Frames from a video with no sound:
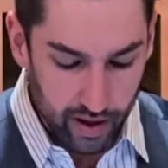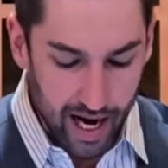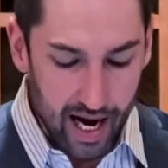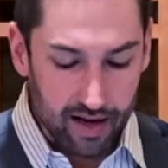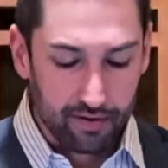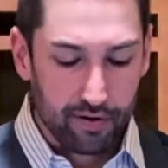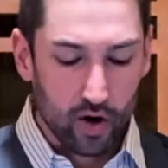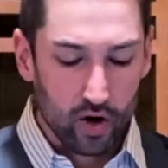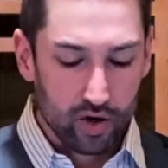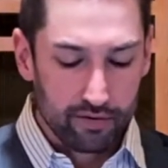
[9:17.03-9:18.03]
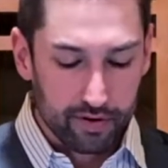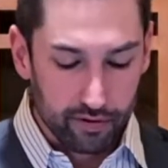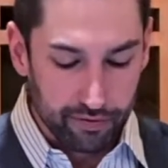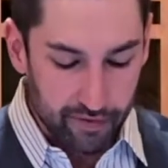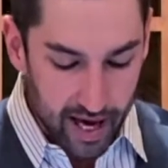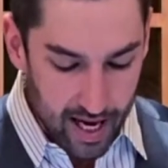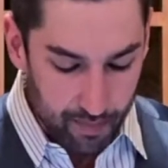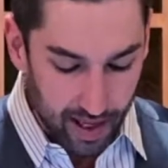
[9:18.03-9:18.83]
I have heard of your fame.